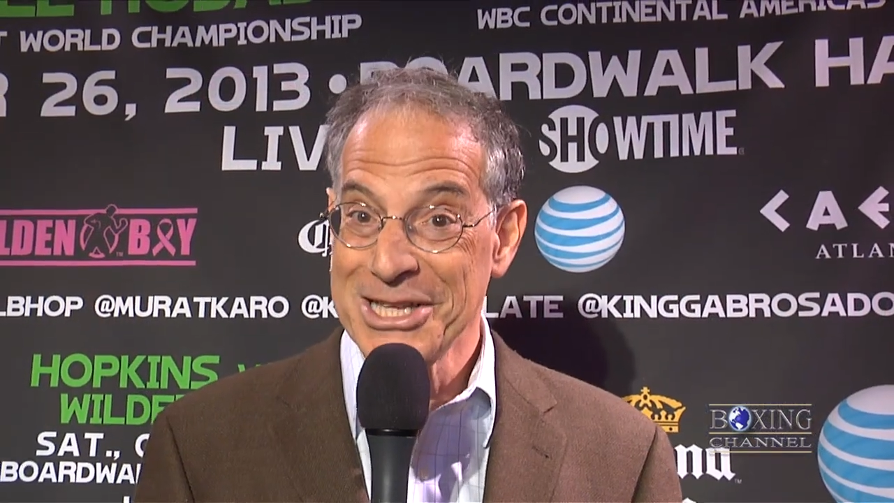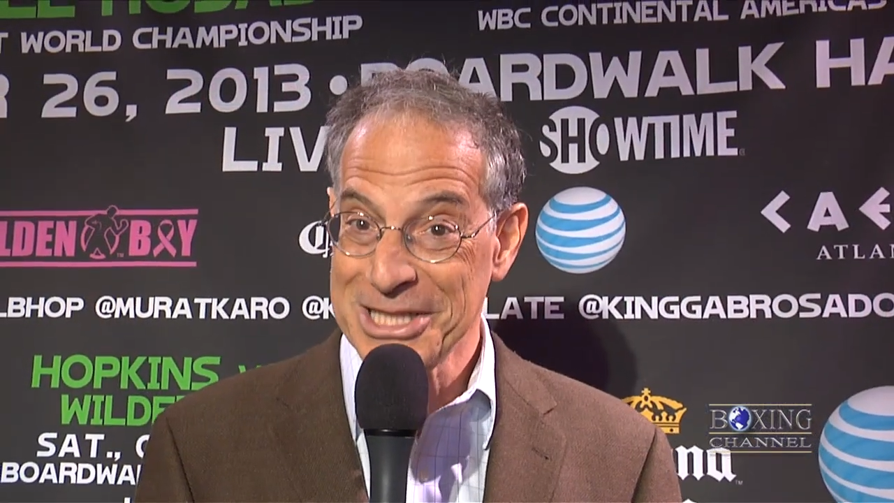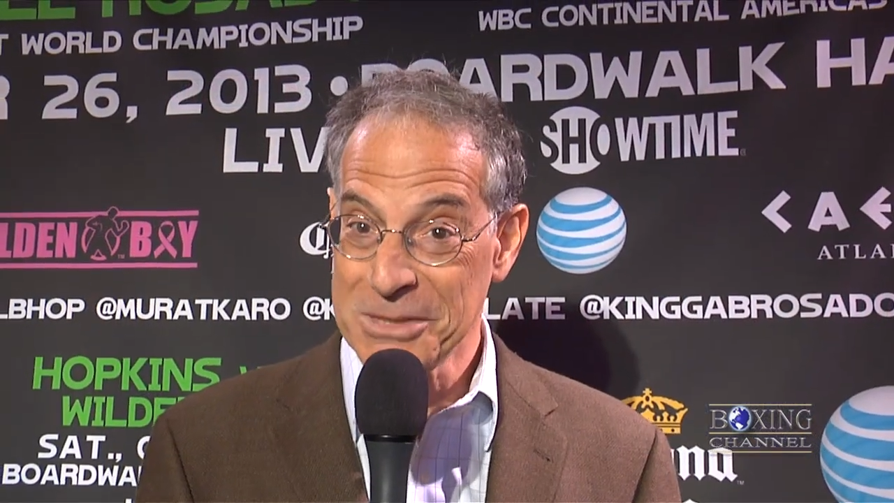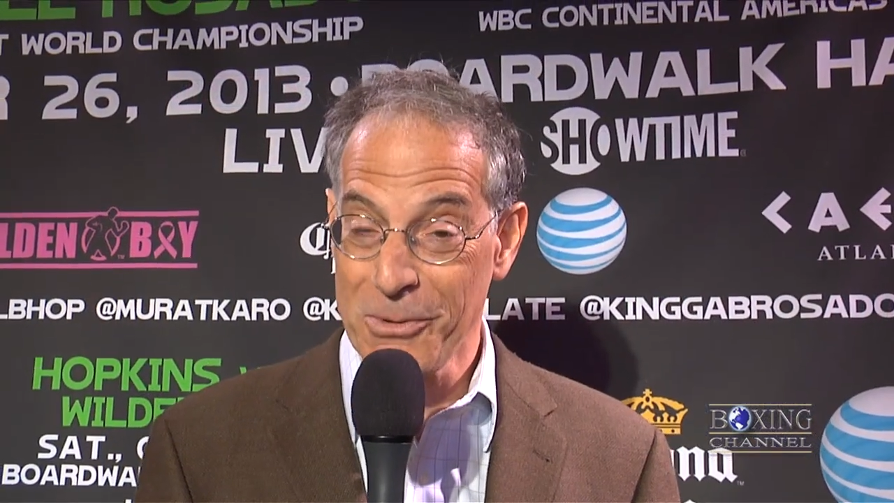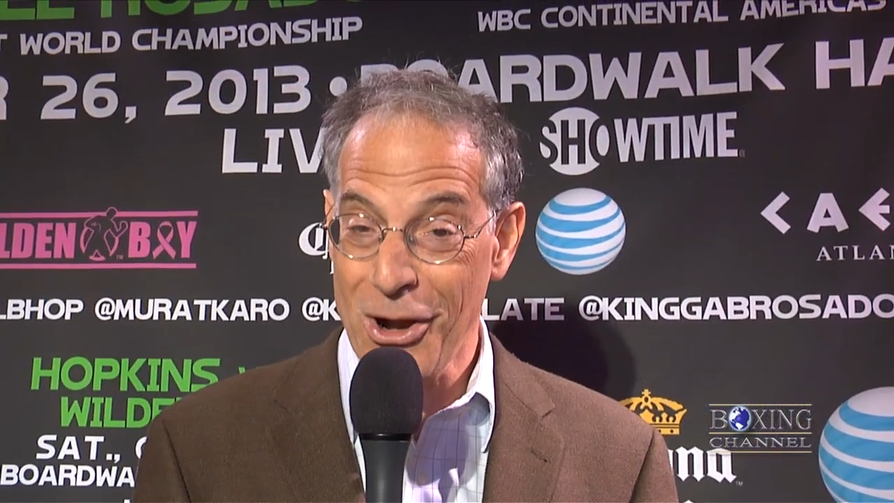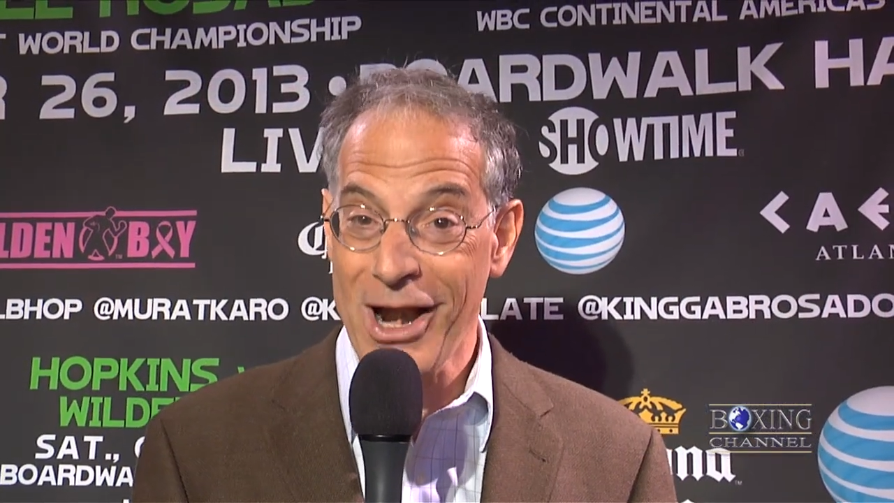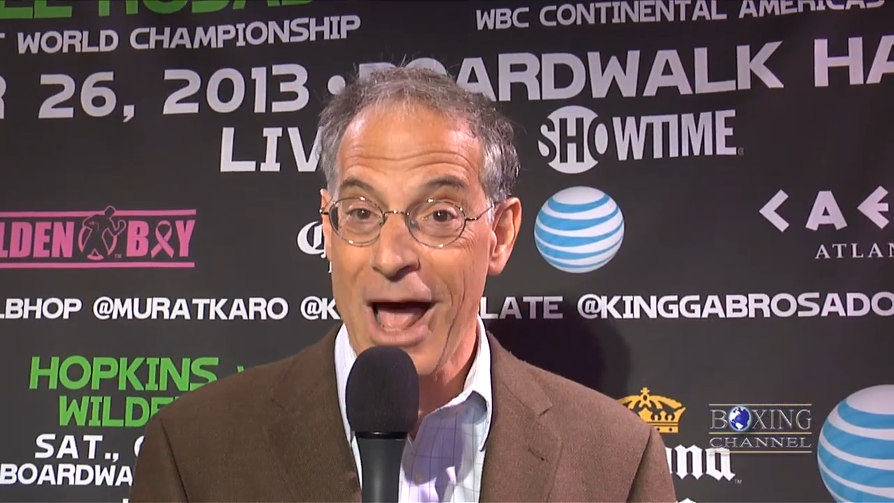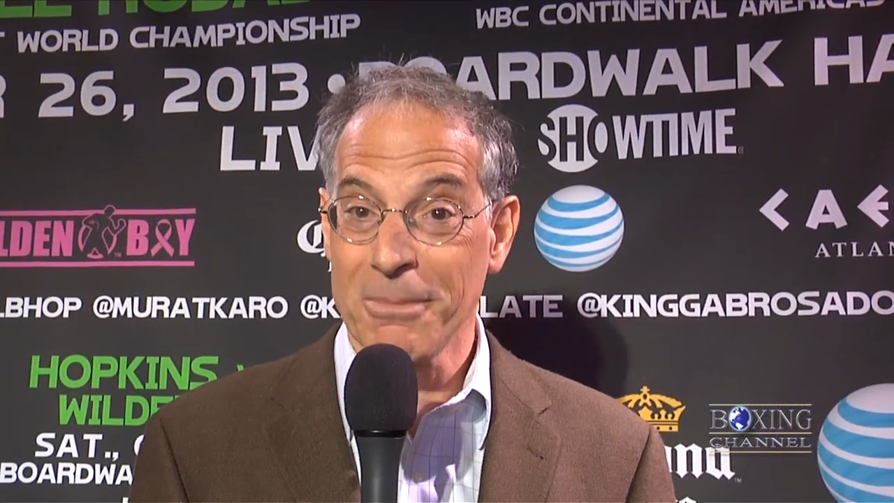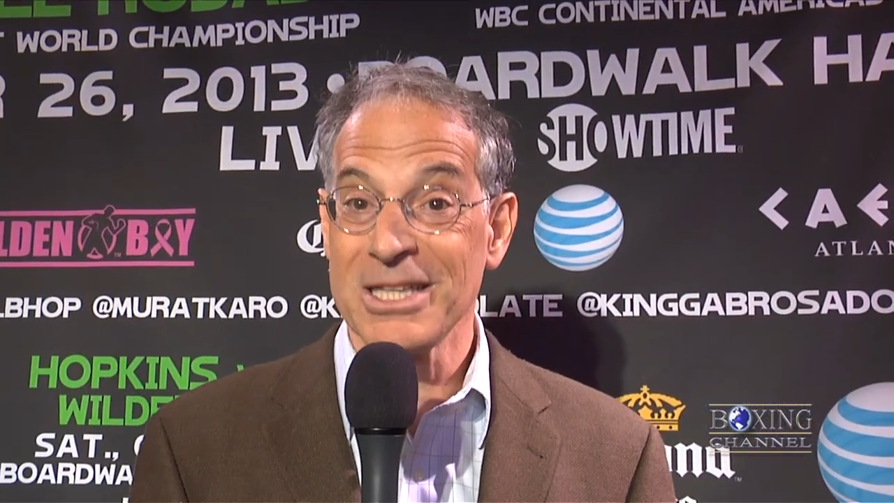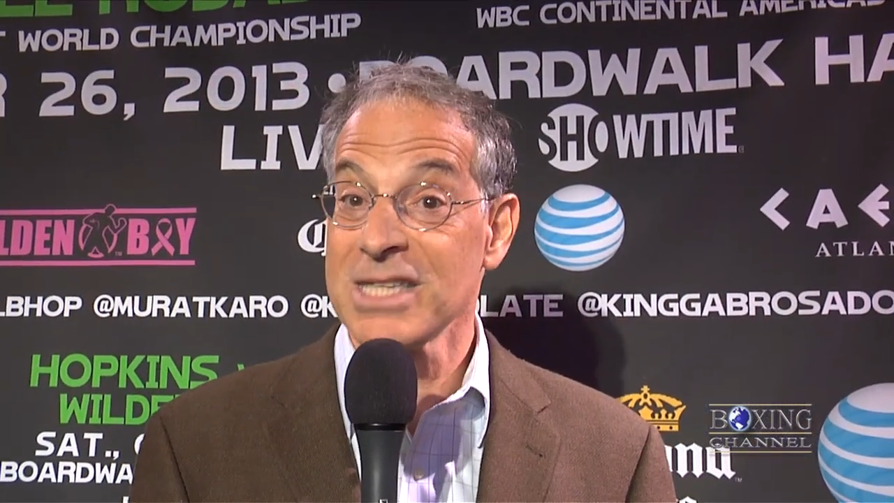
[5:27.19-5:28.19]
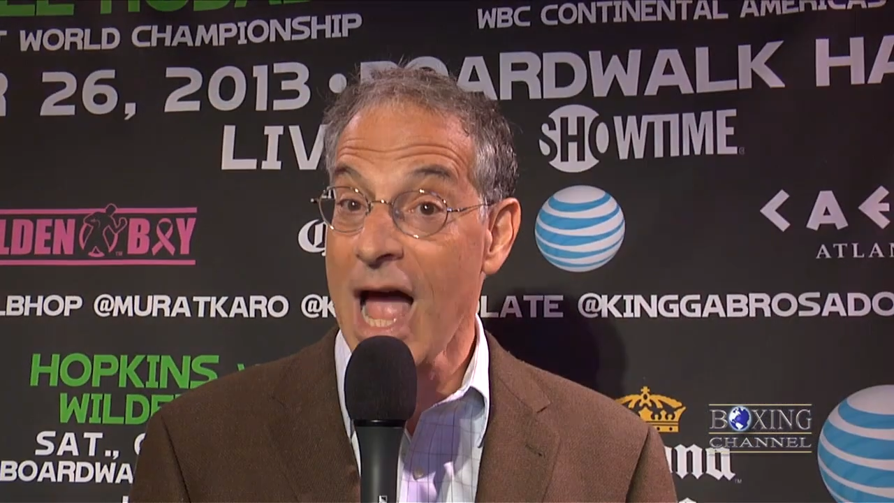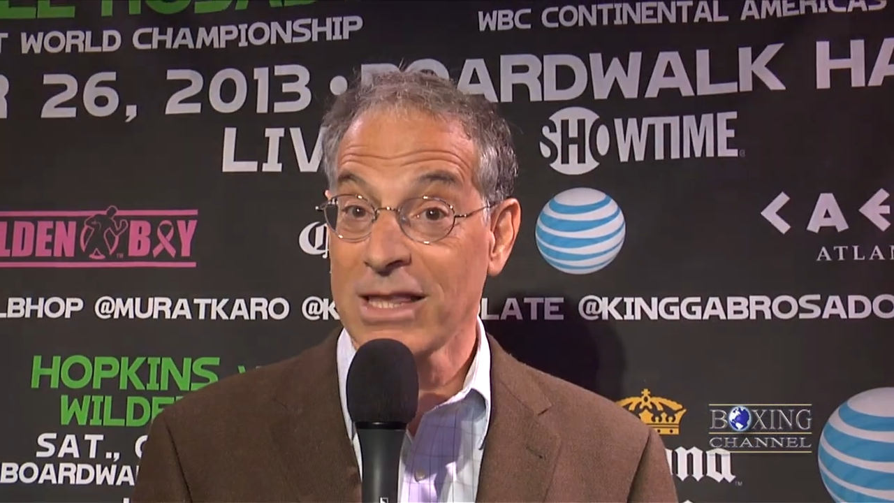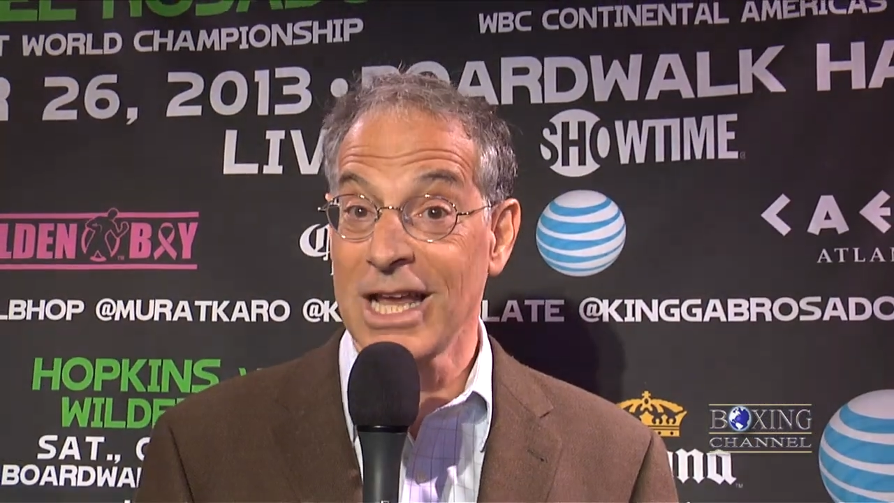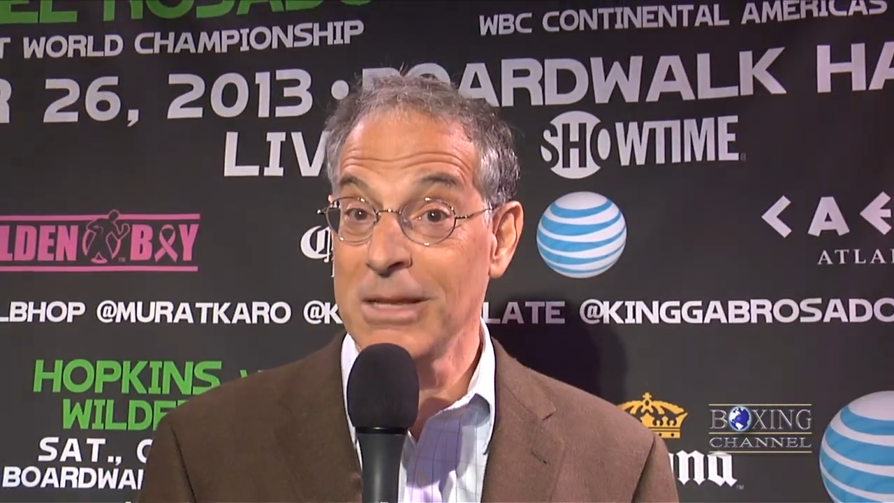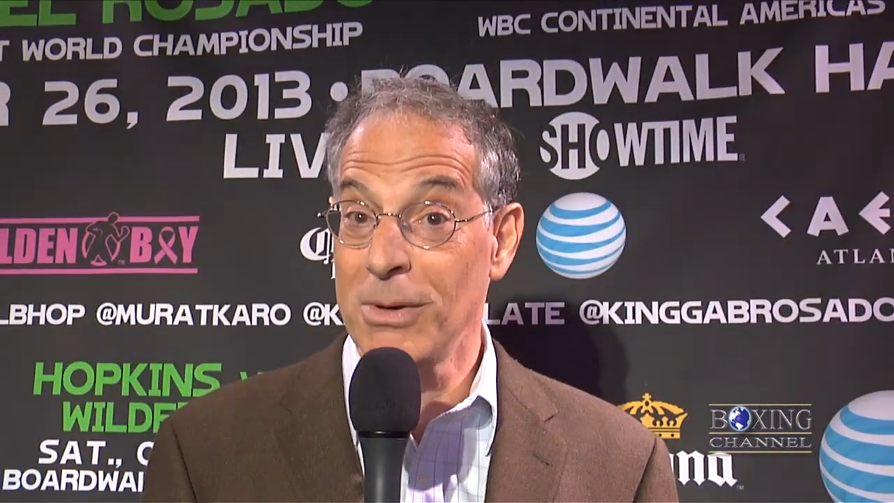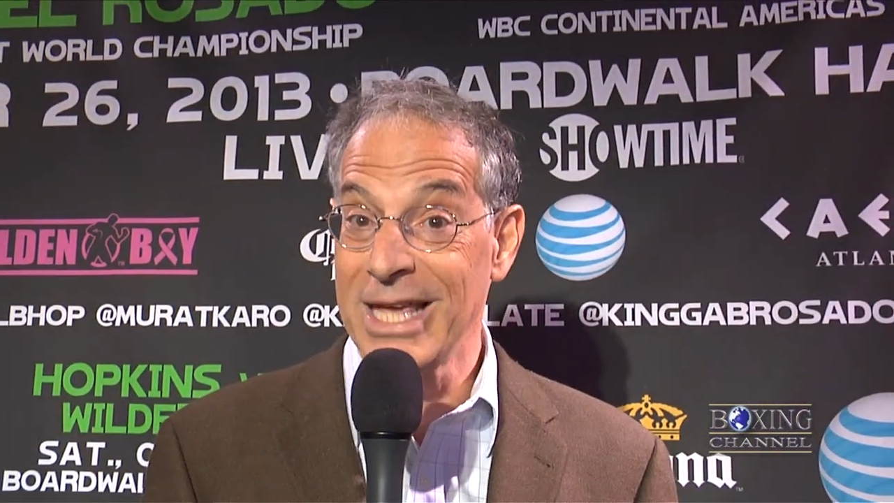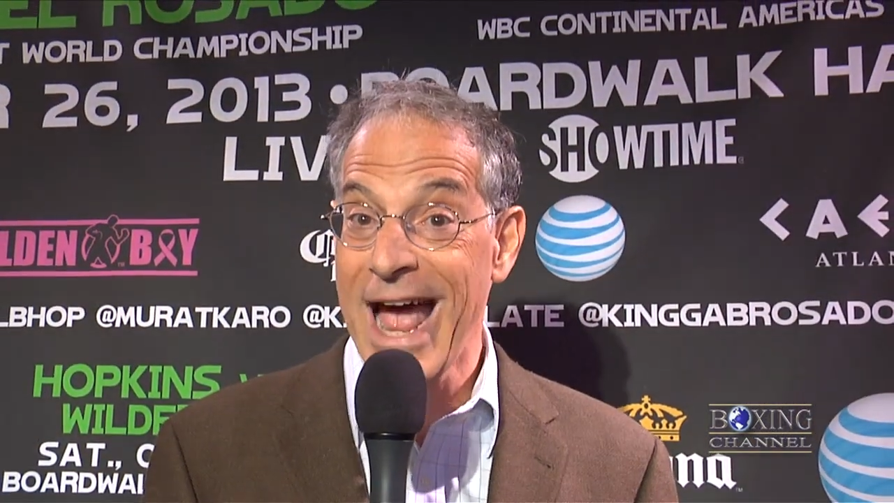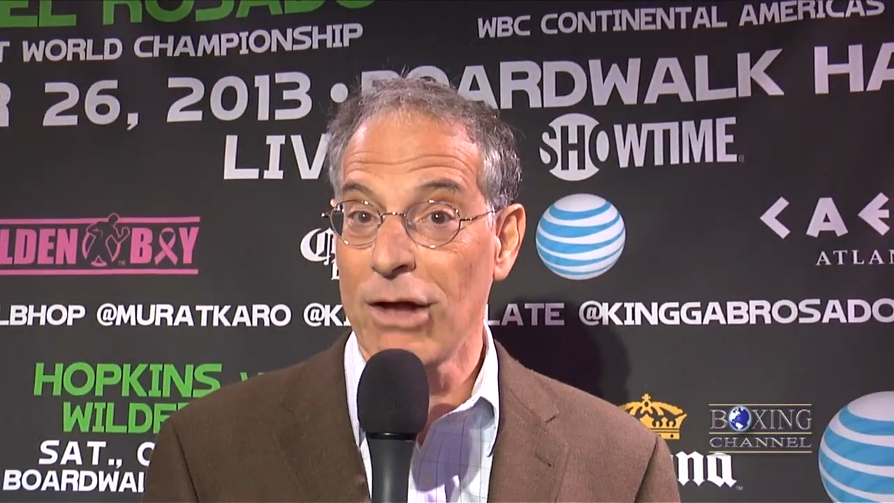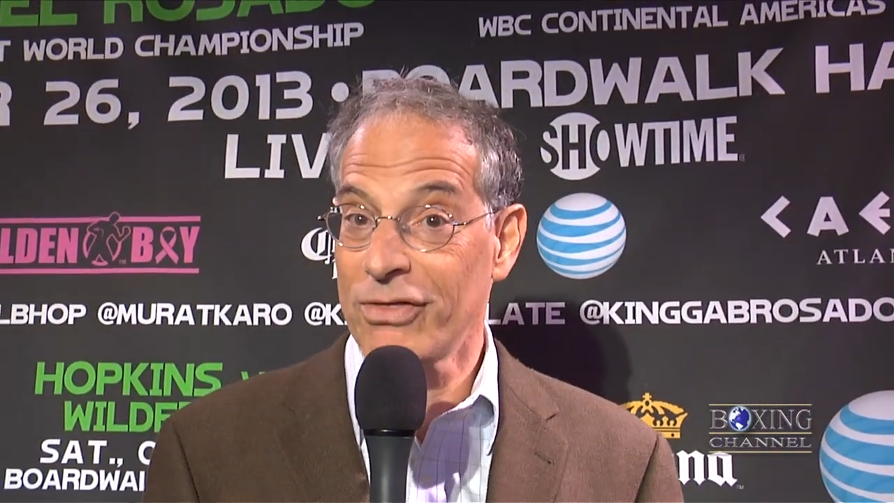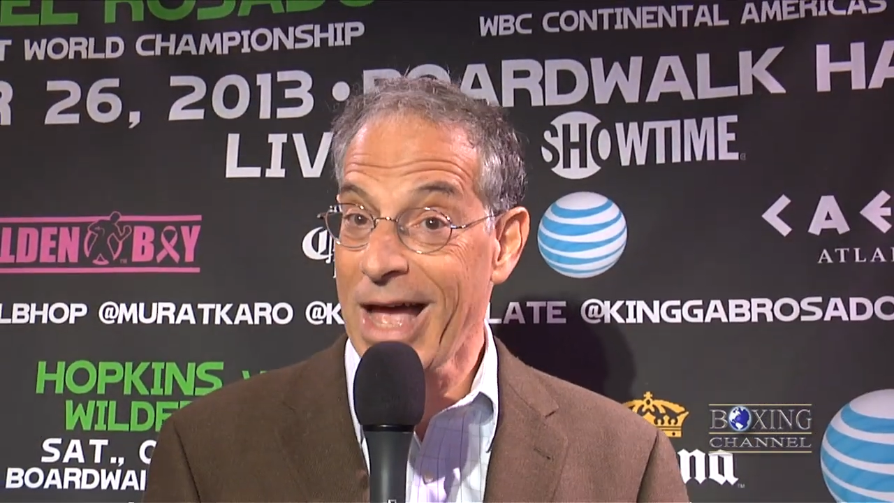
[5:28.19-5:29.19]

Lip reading: since Bernard Hopkins knocked anybody out.